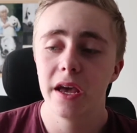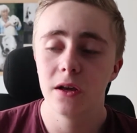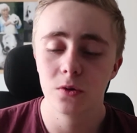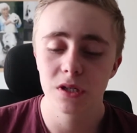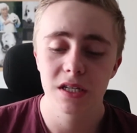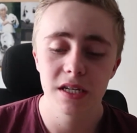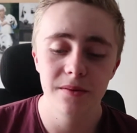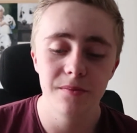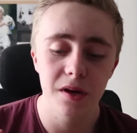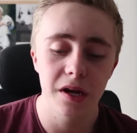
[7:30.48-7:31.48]
It was
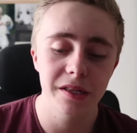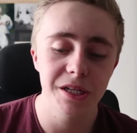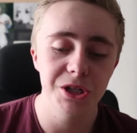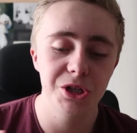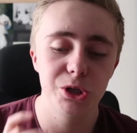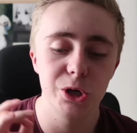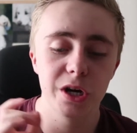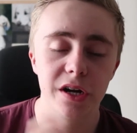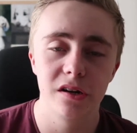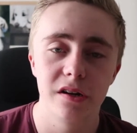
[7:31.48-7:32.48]
him, a teacher,
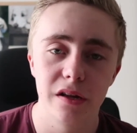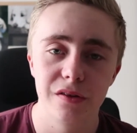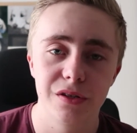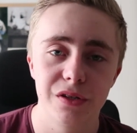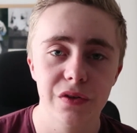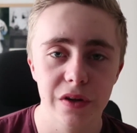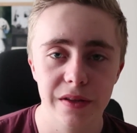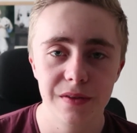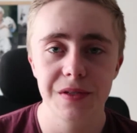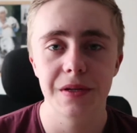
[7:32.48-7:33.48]
and another
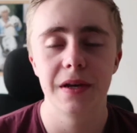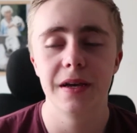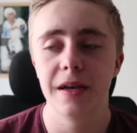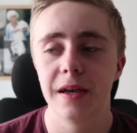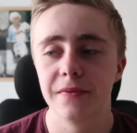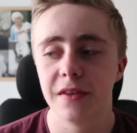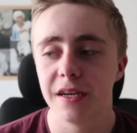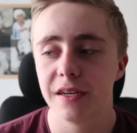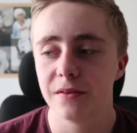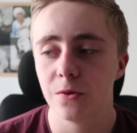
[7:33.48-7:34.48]
student. And
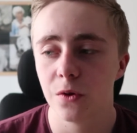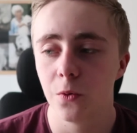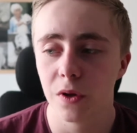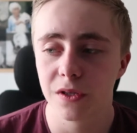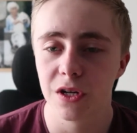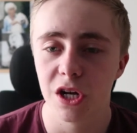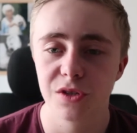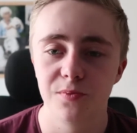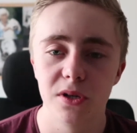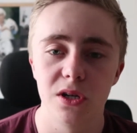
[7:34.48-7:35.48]
they went to the
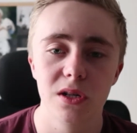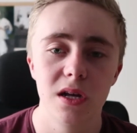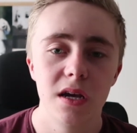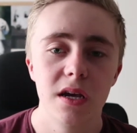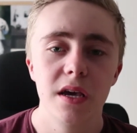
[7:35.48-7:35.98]
hospital.